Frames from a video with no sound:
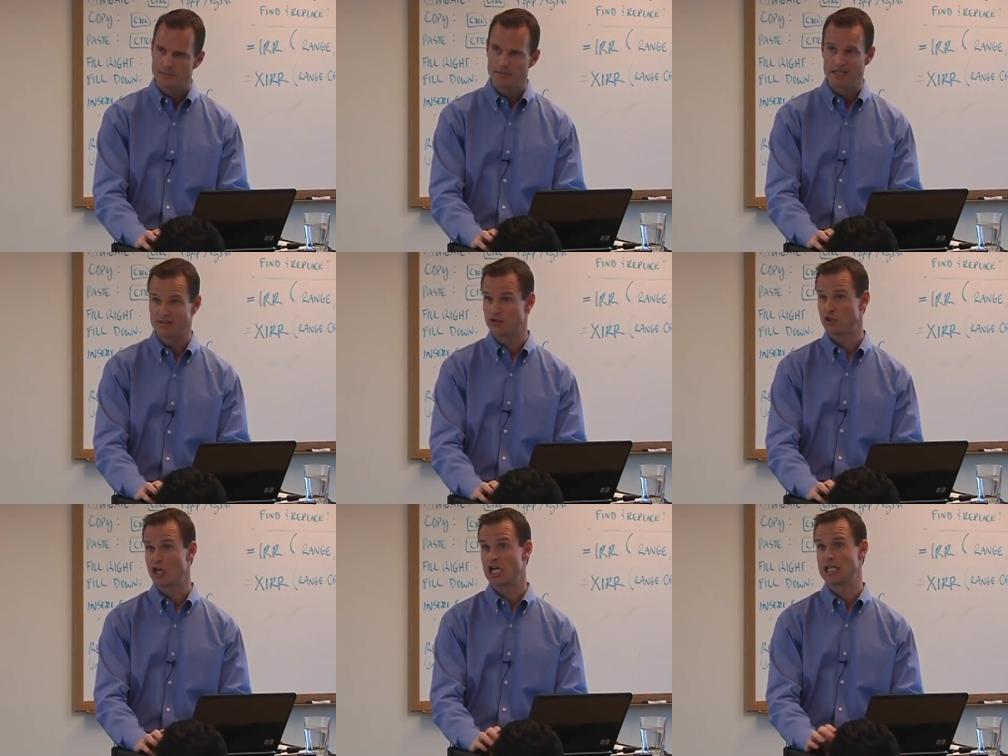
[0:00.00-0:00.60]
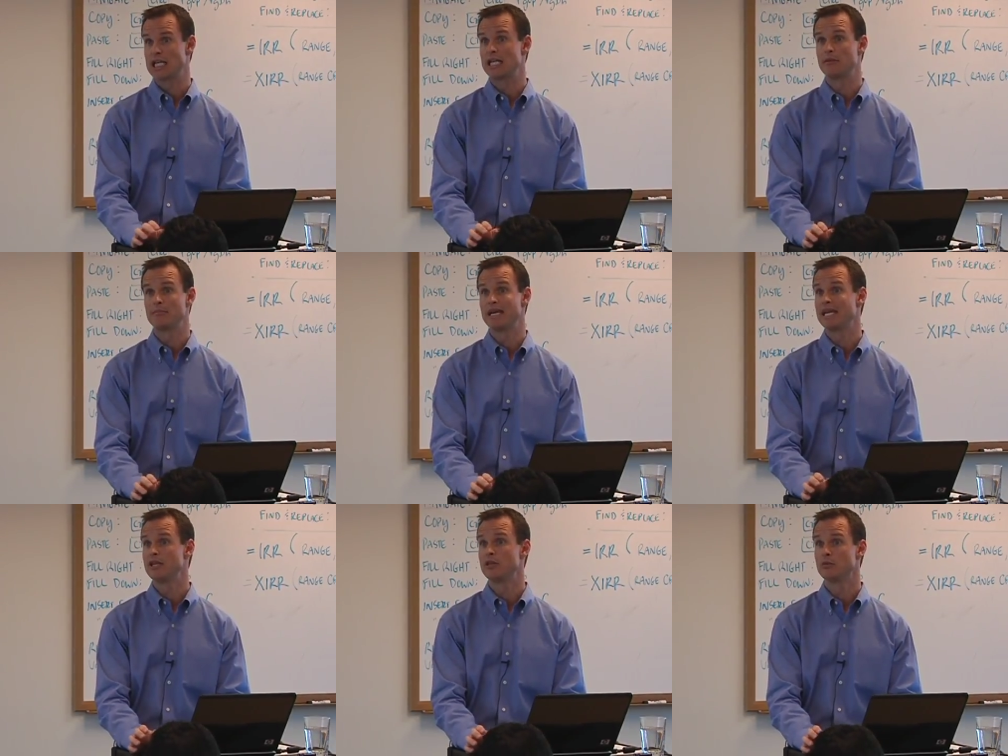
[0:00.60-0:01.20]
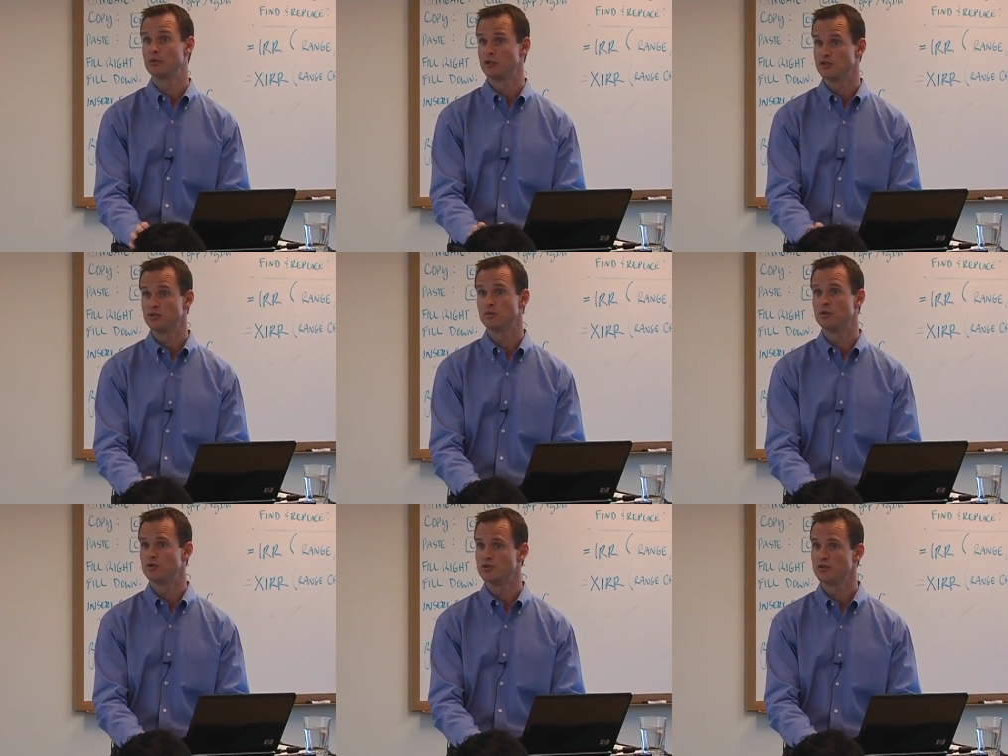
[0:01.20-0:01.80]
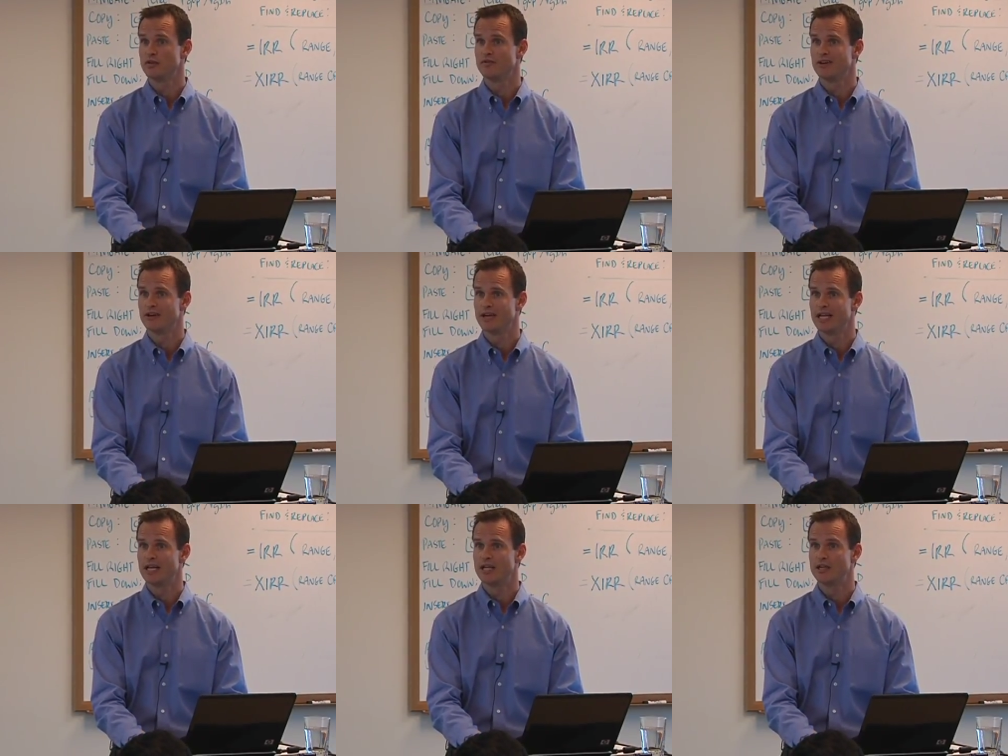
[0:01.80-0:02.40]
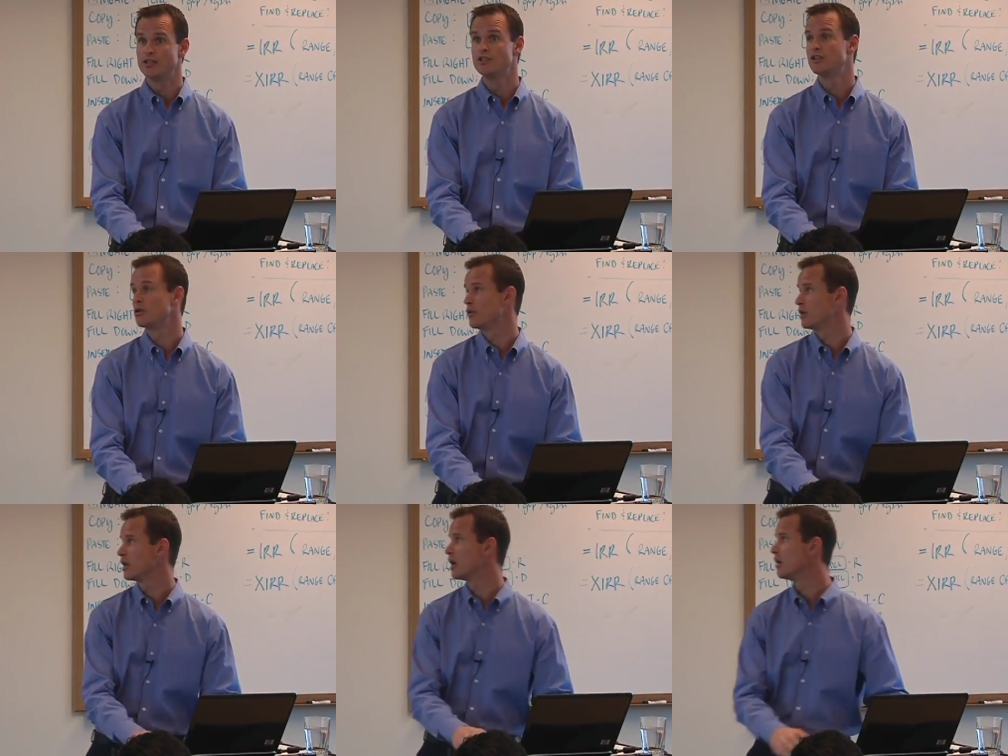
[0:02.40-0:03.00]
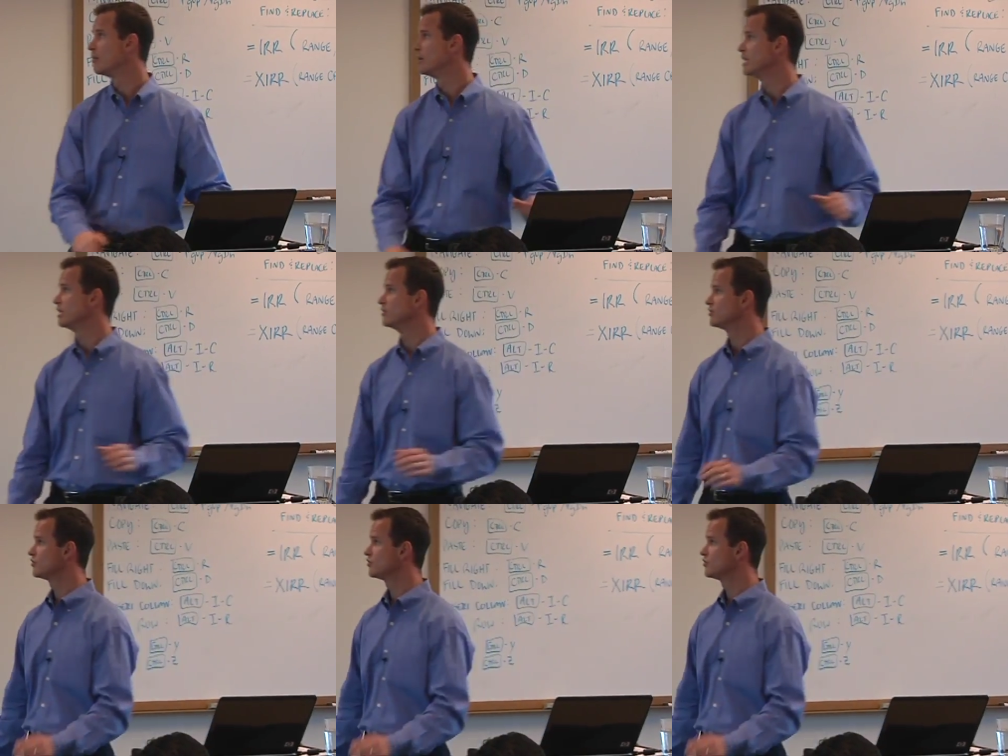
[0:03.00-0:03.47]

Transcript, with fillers: Because they're not getting paid their principal until the very end, until the company is